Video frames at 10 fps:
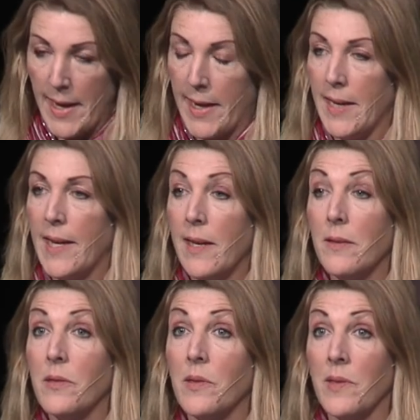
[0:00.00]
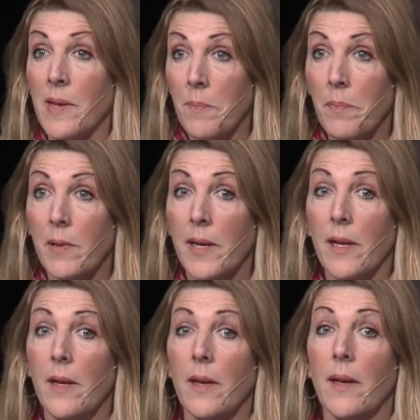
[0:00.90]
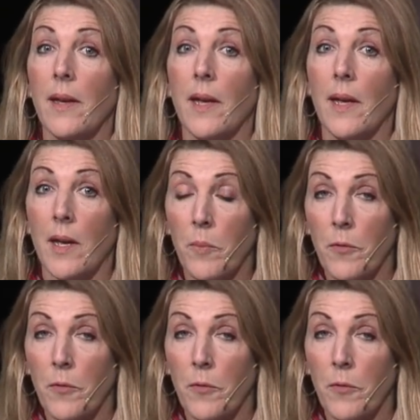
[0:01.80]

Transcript: And he is simply in